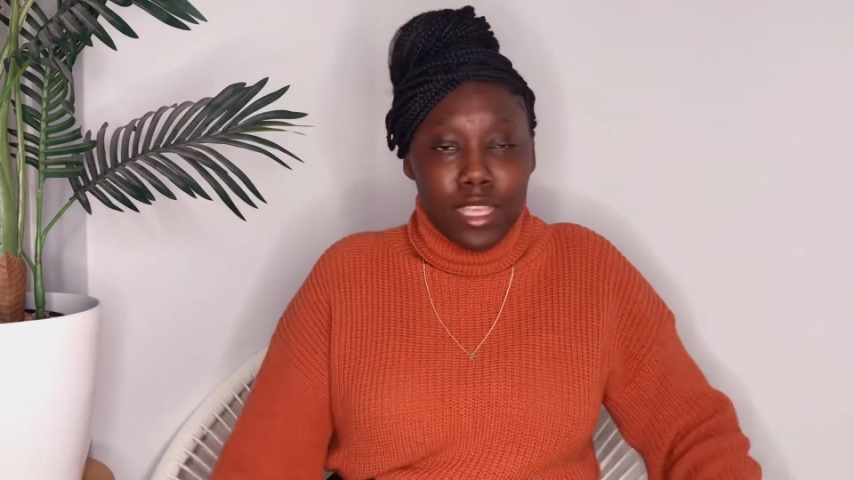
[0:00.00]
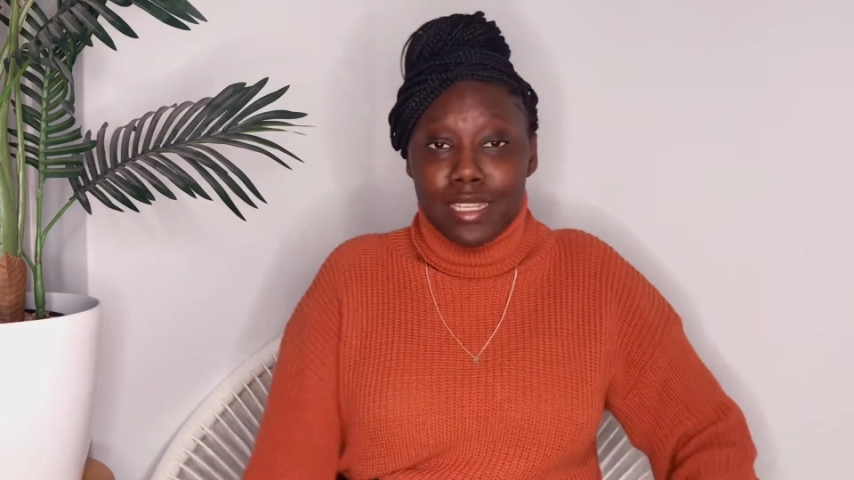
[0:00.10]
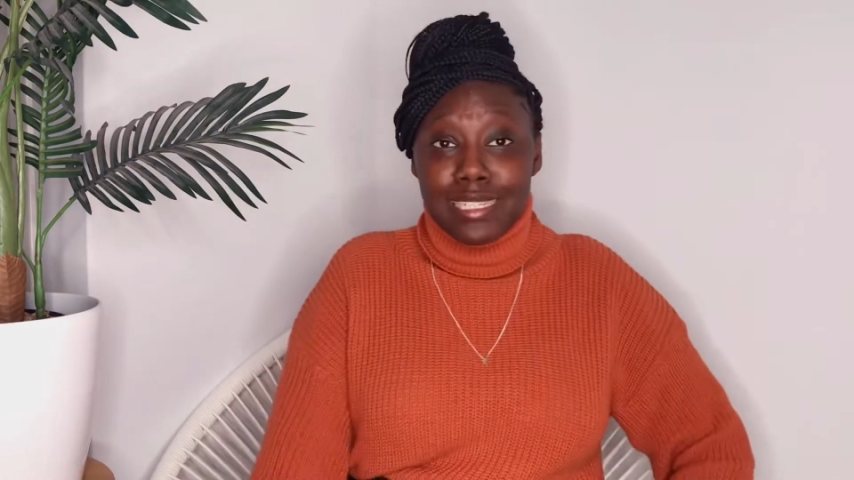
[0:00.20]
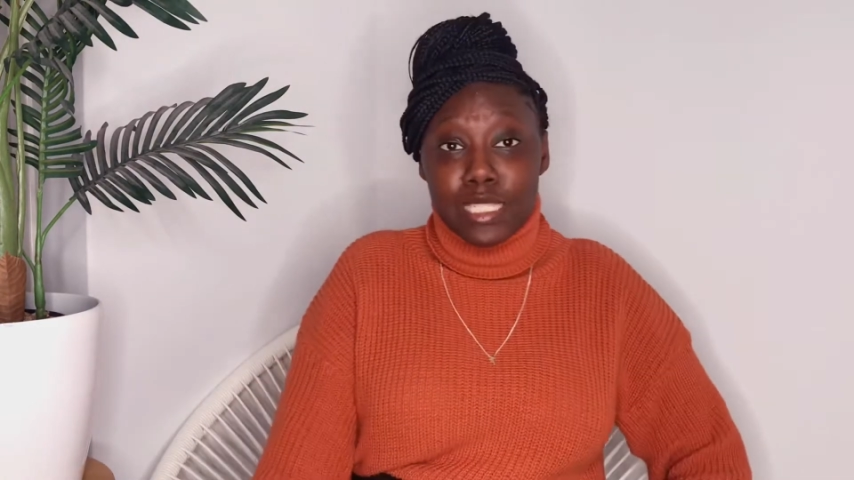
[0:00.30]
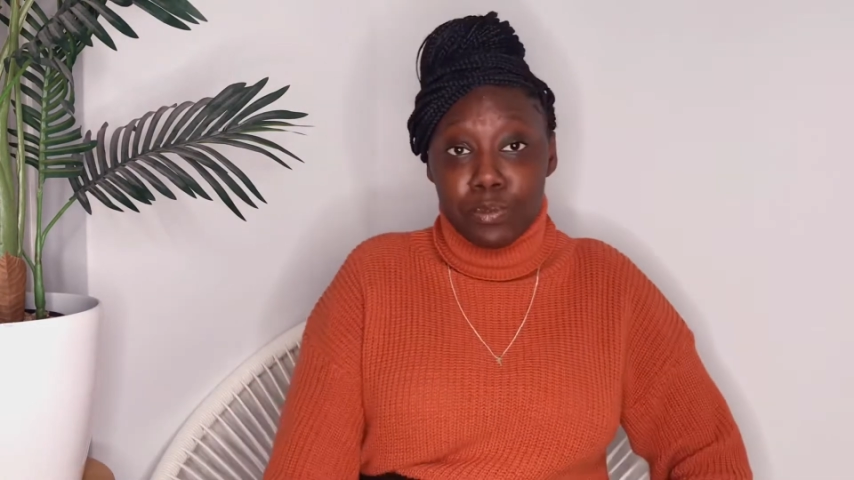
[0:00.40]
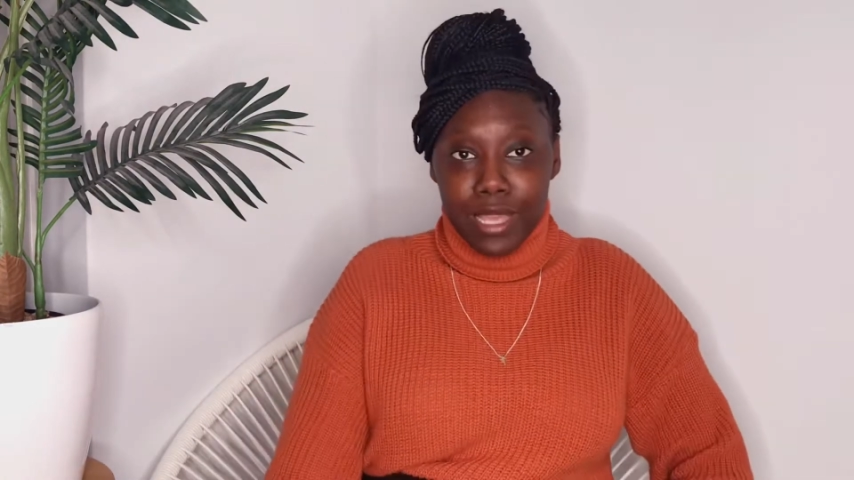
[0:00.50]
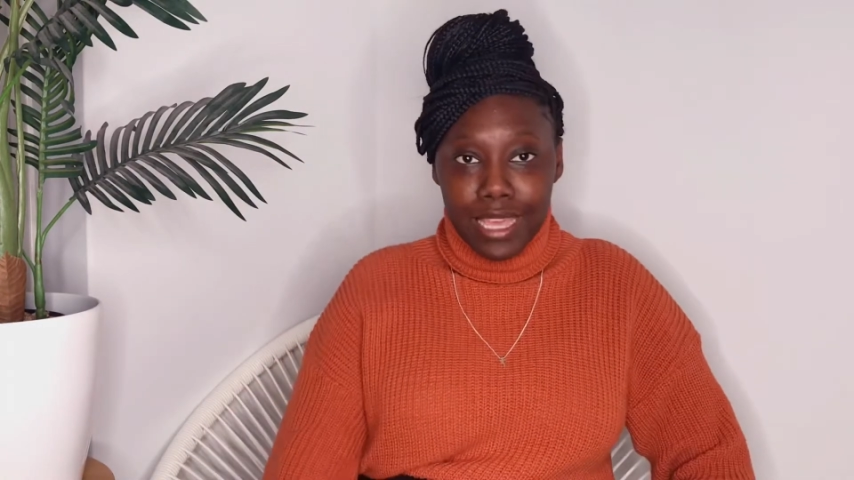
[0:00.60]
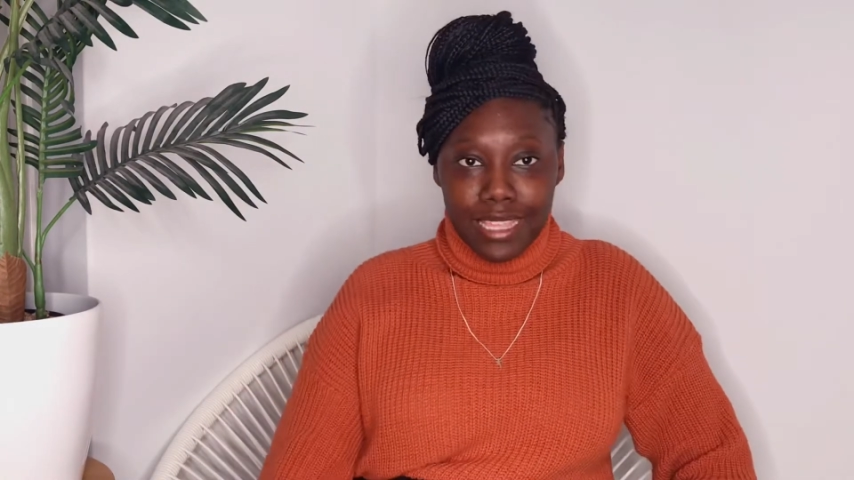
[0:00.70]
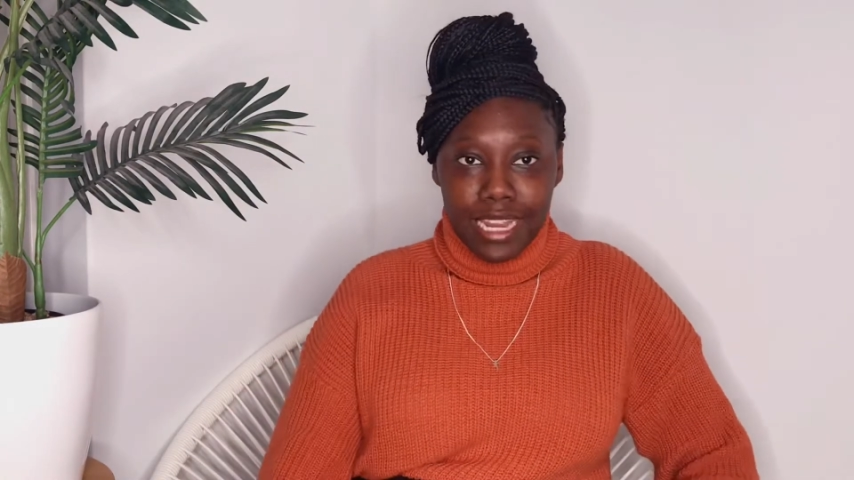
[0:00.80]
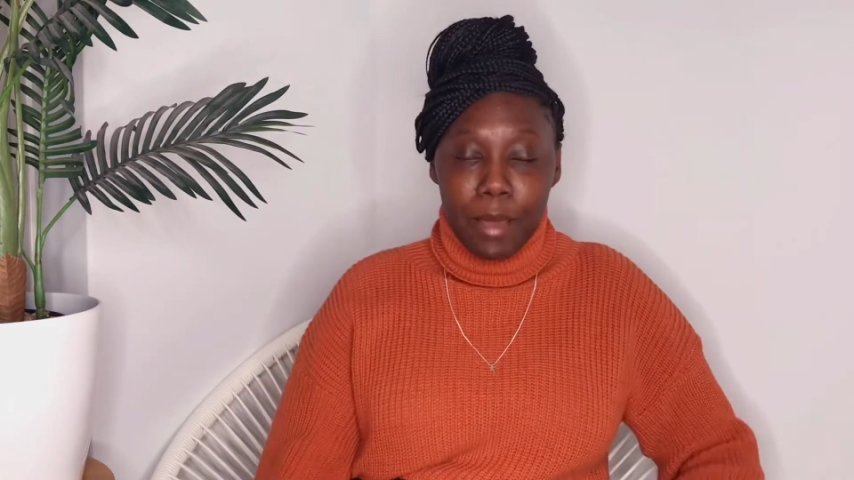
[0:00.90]

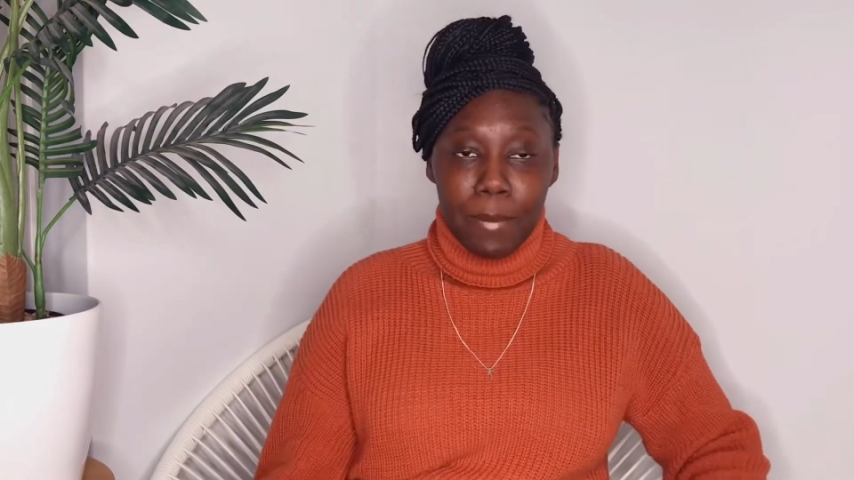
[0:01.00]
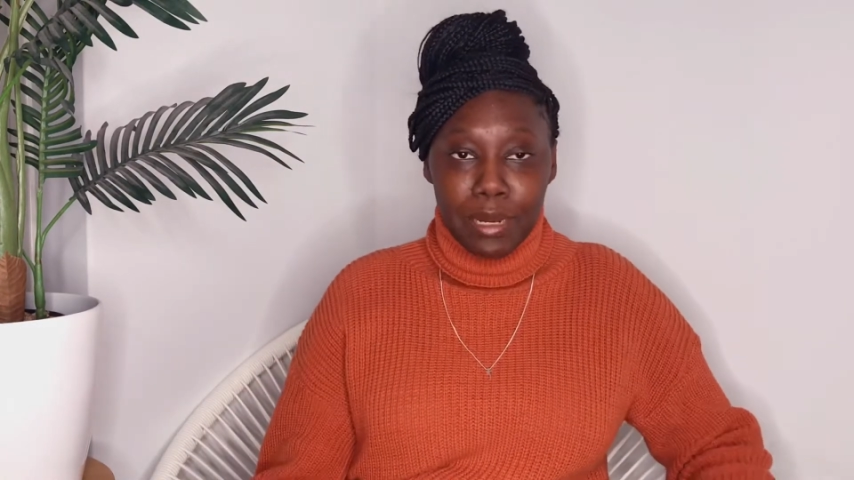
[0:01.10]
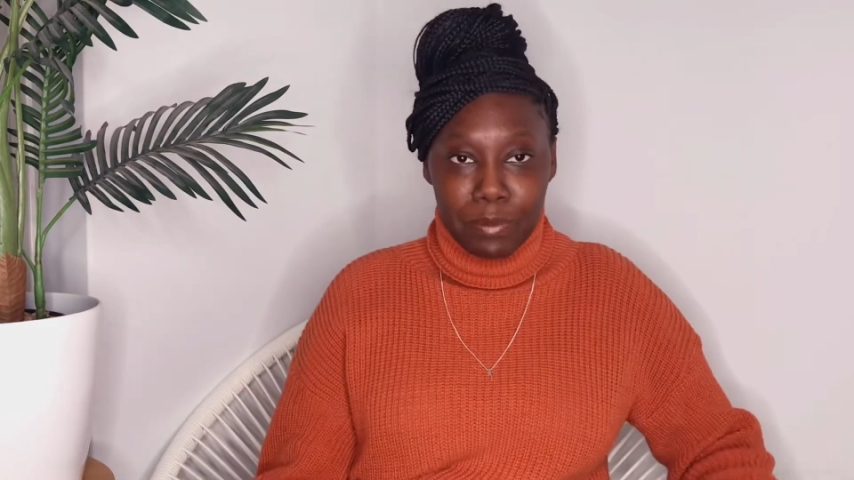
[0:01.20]
despair that I might